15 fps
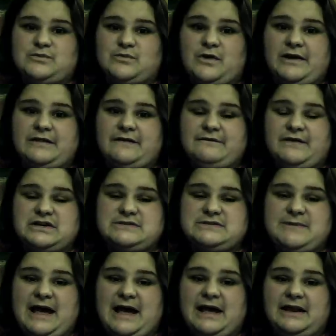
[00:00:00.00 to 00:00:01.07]
The first
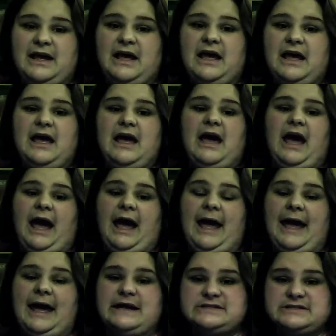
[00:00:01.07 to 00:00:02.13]
pad I
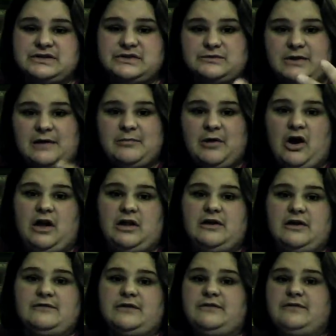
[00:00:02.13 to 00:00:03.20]
had to rub all
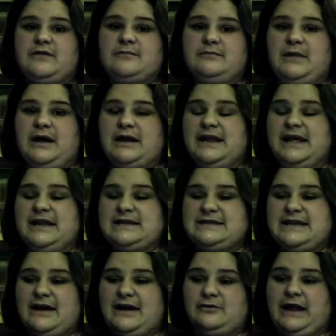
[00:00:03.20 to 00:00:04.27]
over from my neck
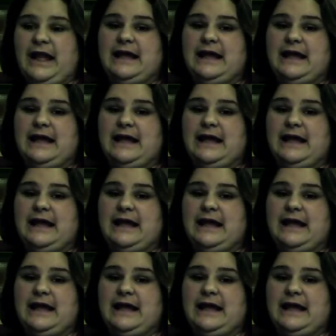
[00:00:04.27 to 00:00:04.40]
down,